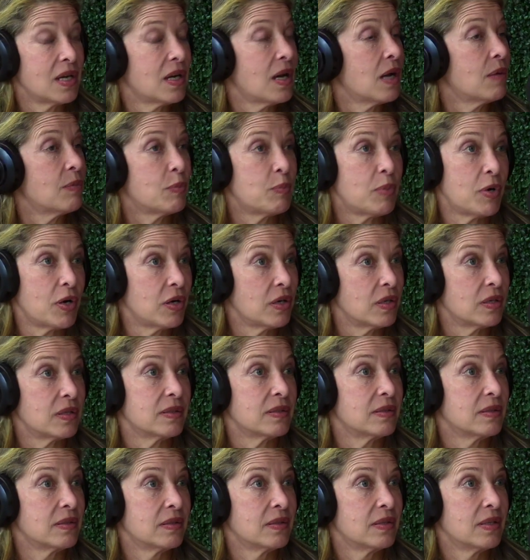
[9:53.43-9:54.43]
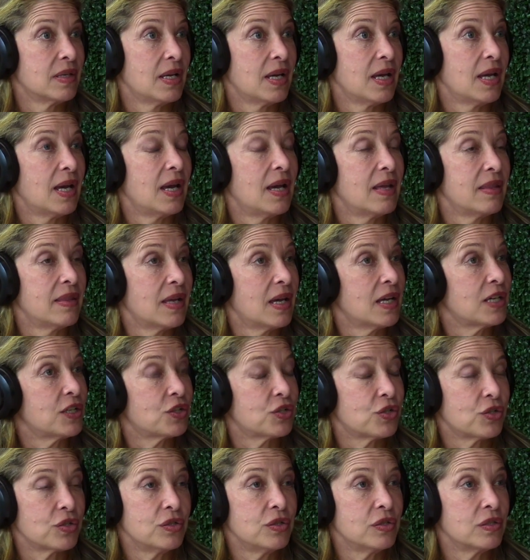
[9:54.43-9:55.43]
they come apart. And that
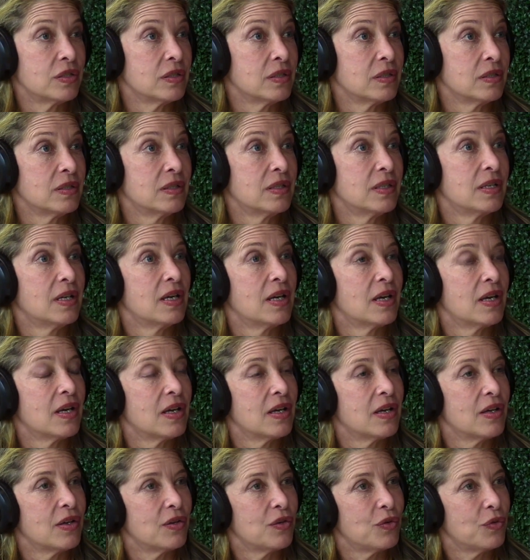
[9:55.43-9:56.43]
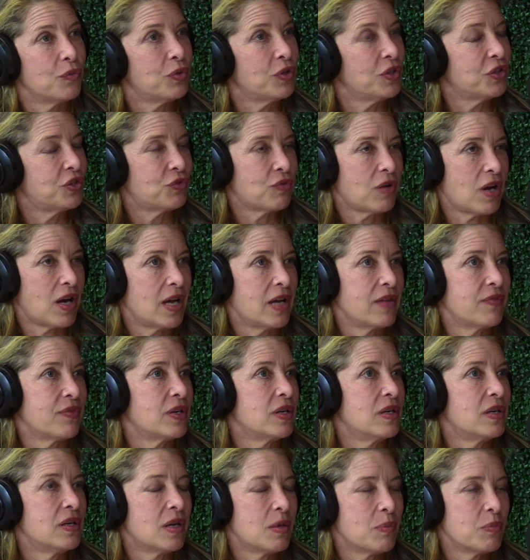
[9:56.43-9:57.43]
sugar will drive
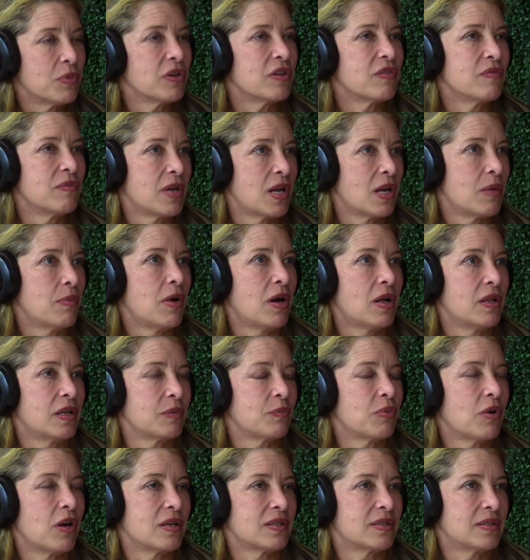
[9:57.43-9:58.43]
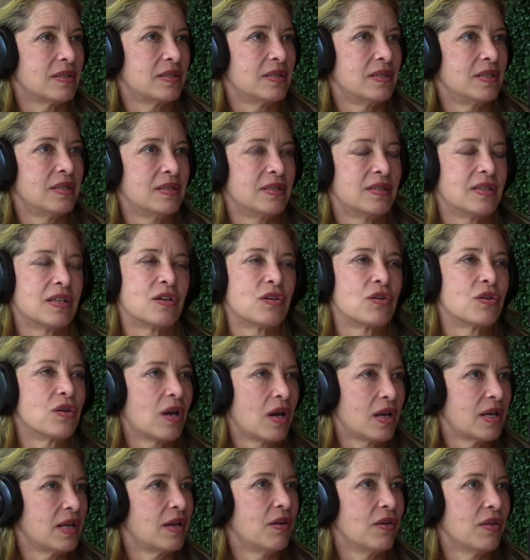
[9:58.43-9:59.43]
a number of metabolic processes that are
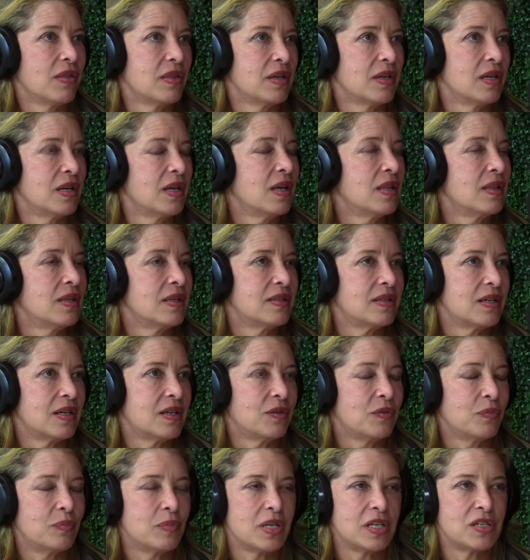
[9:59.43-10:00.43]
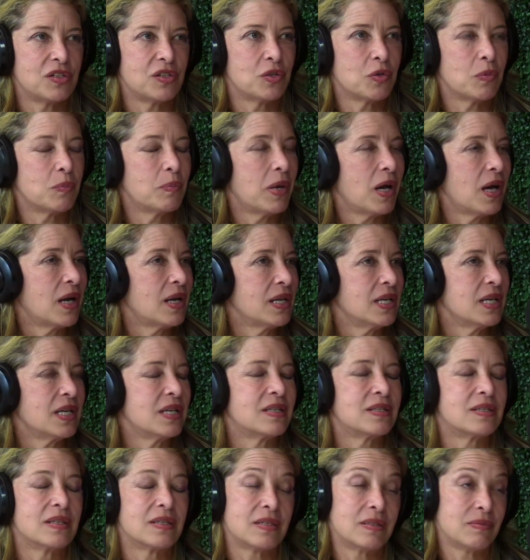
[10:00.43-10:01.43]
not healthy. To your body,
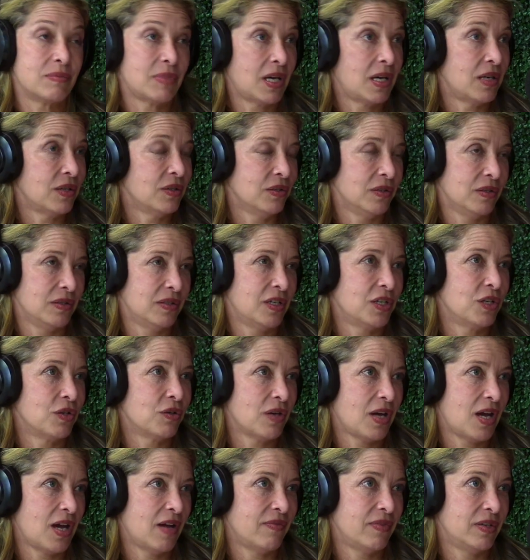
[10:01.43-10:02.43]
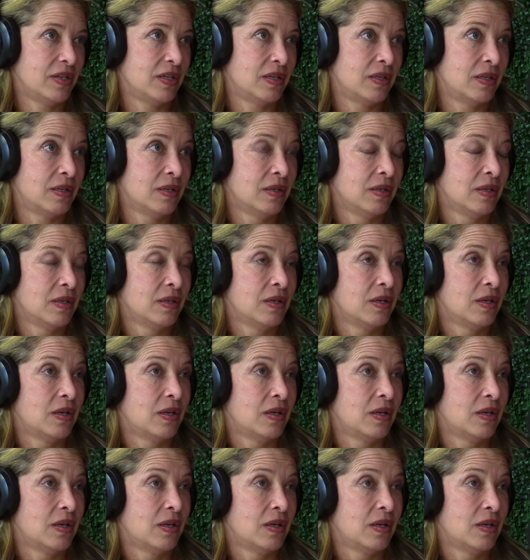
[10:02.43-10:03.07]
it doesn't matter that you're having